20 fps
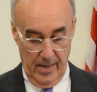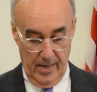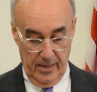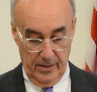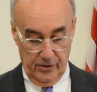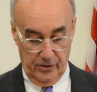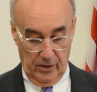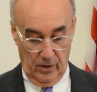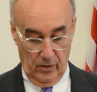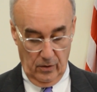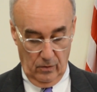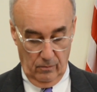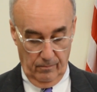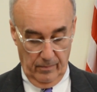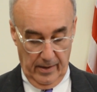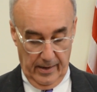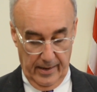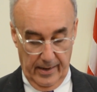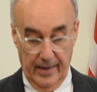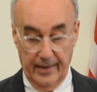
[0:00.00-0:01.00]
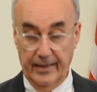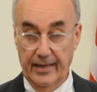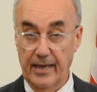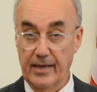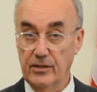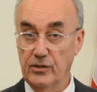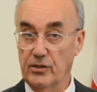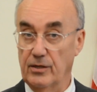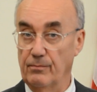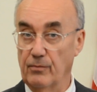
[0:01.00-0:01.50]
So
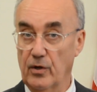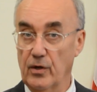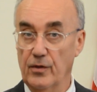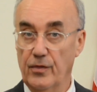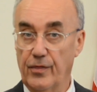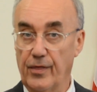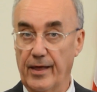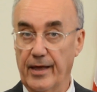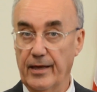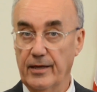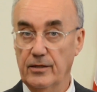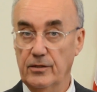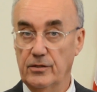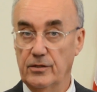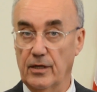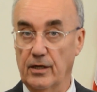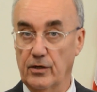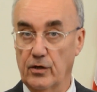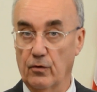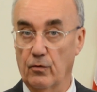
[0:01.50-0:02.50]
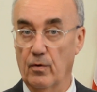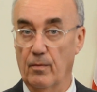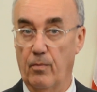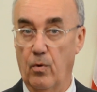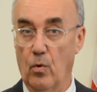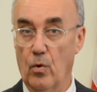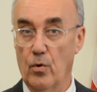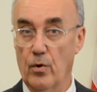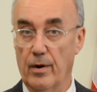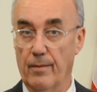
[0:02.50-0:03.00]
again, some good things to
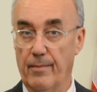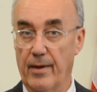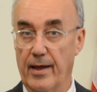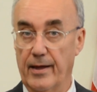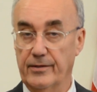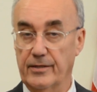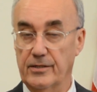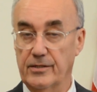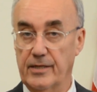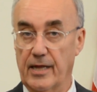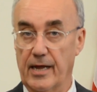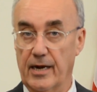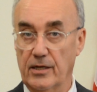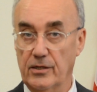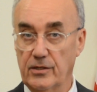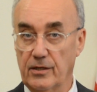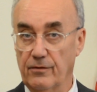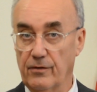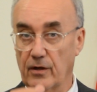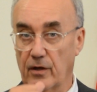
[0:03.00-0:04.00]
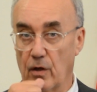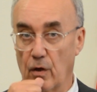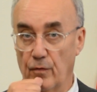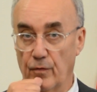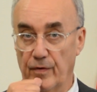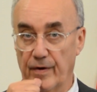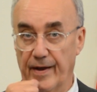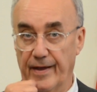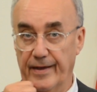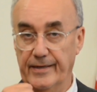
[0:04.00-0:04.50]
report about the status of the
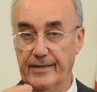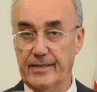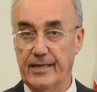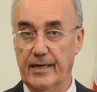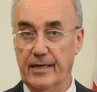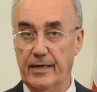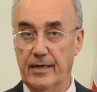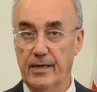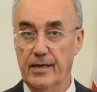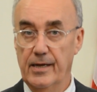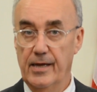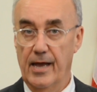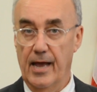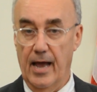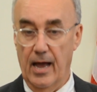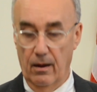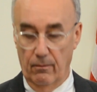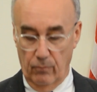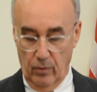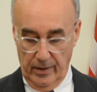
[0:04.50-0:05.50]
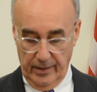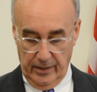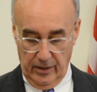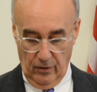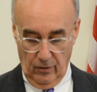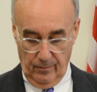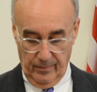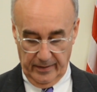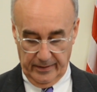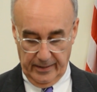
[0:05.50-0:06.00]
COVID-19 outbreak
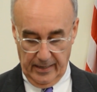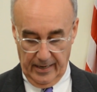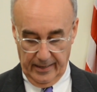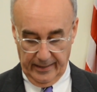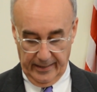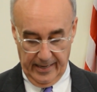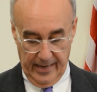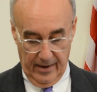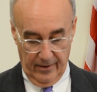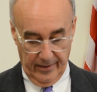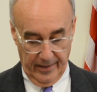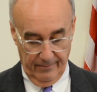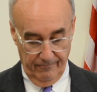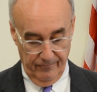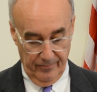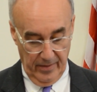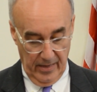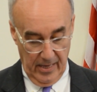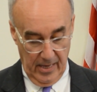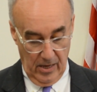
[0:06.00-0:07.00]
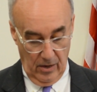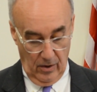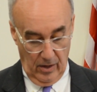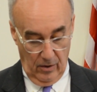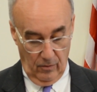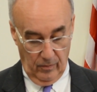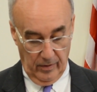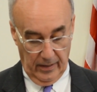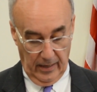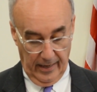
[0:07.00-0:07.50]
here in McDonough County.
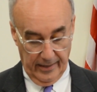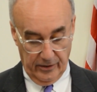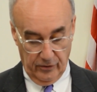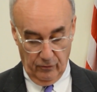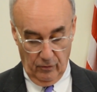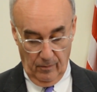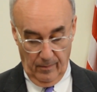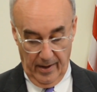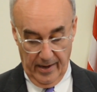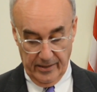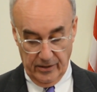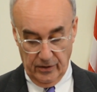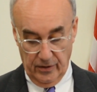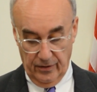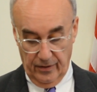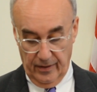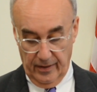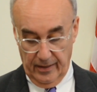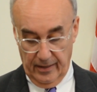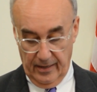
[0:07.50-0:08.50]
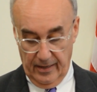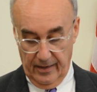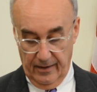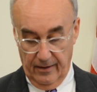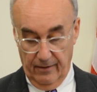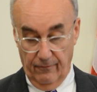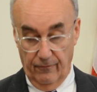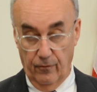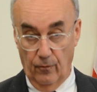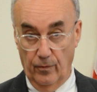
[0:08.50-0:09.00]
We'd like to remind you
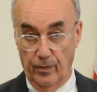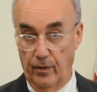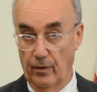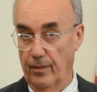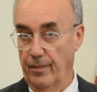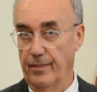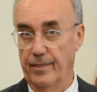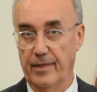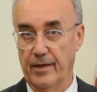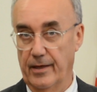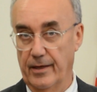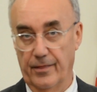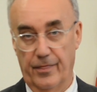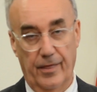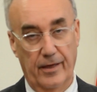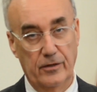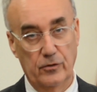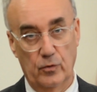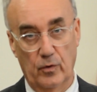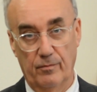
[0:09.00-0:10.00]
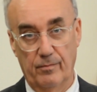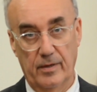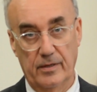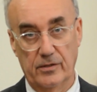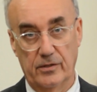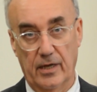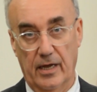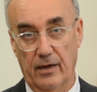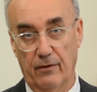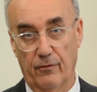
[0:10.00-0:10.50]
of the things we've been
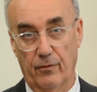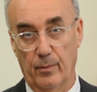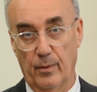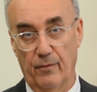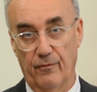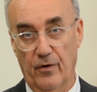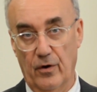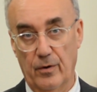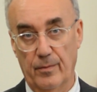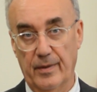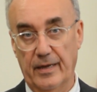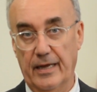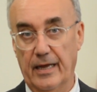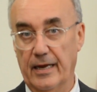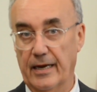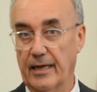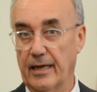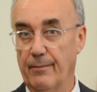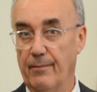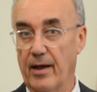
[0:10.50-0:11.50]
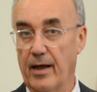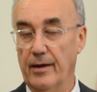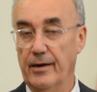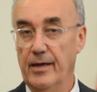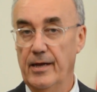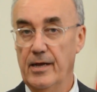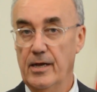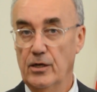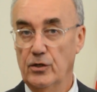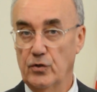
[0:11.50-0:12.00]
saying from the very beginning about
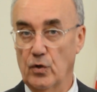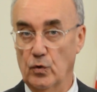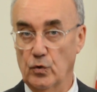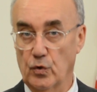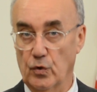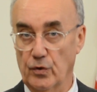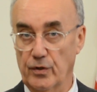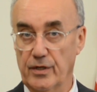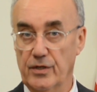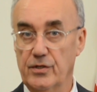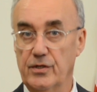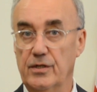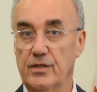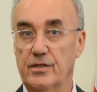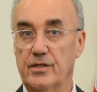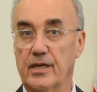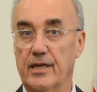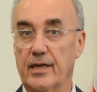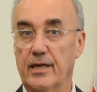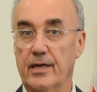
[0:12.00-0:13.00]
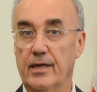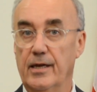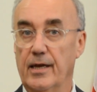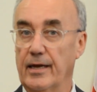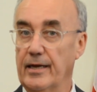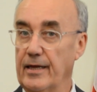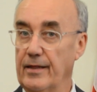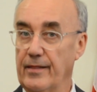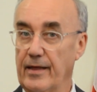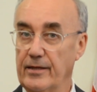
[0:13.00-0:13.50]
social distancing.
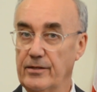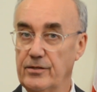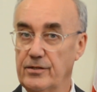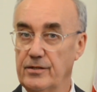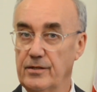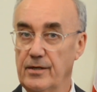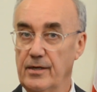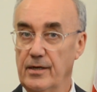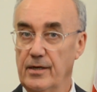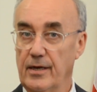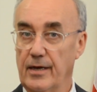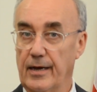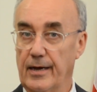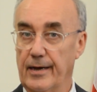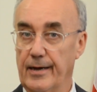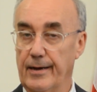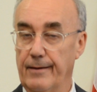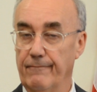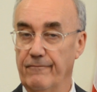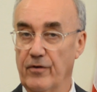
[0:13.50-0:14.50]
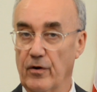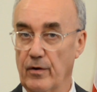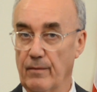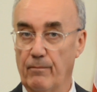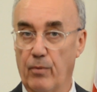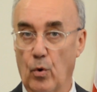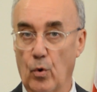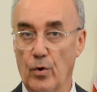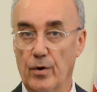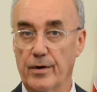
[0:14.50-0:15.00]
Again, that's very
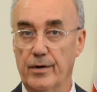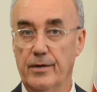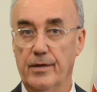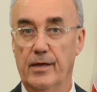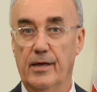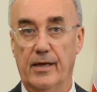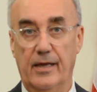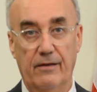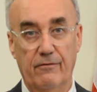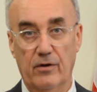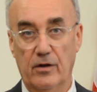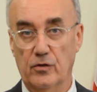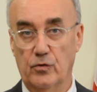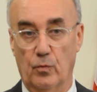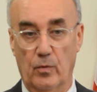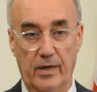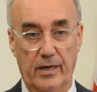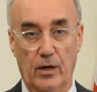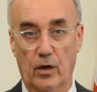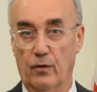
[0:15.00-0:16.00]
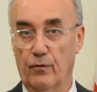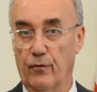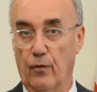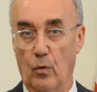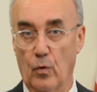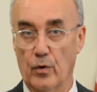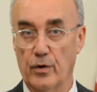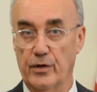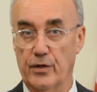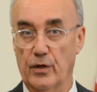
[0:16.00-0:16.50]
important, even as we look
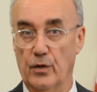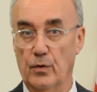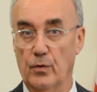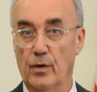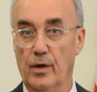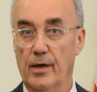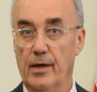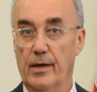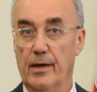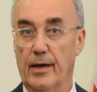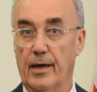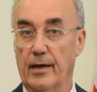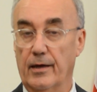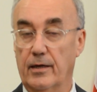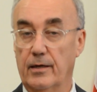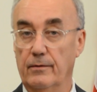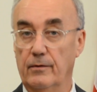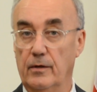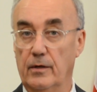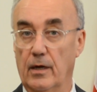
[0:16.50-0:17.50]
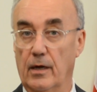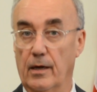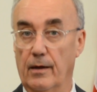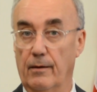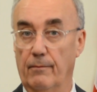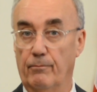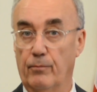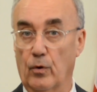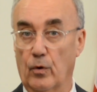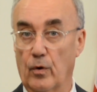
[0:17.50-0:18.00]
forward to
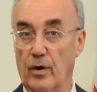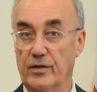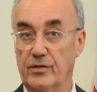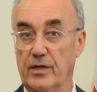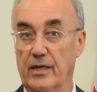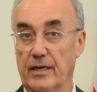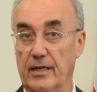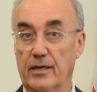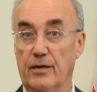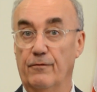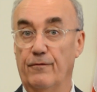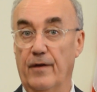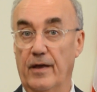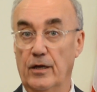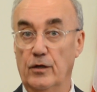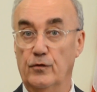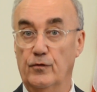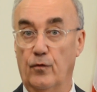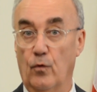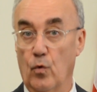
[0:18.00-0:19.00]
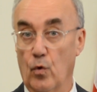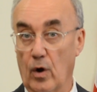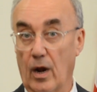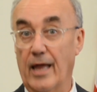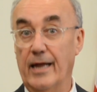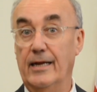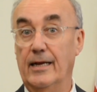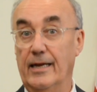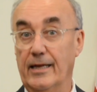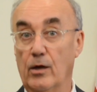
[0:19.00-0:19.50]
progressing into phase 4,
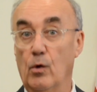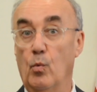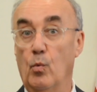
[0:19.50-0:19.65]
likely a